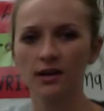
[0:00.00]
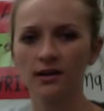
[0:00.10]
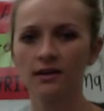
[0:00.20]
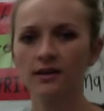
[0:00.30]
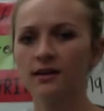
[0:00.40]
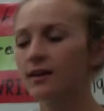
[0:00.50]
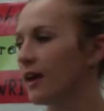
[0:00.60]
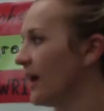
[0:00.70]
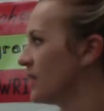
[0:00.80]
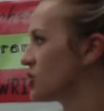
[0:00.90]
Okay, try
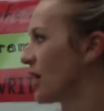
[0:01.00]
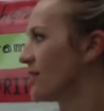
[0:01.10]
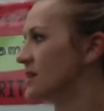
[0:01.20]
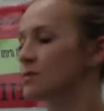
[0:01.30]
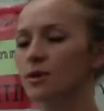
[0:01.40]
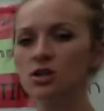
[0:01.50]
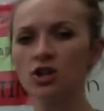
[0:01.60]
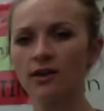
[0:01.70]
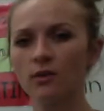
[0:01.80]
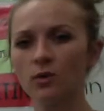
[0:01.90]
this one. Try the
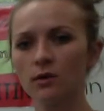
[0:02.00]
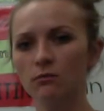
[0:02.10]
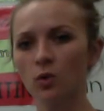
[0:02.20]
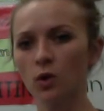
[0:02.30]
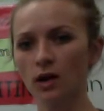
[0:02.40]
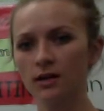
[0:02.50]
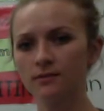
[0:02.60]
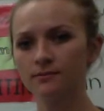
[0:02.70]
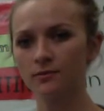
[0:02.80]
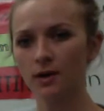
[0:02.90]
word more. Ready,
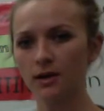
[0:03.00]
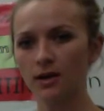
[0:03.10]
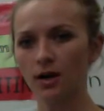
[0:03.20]
go.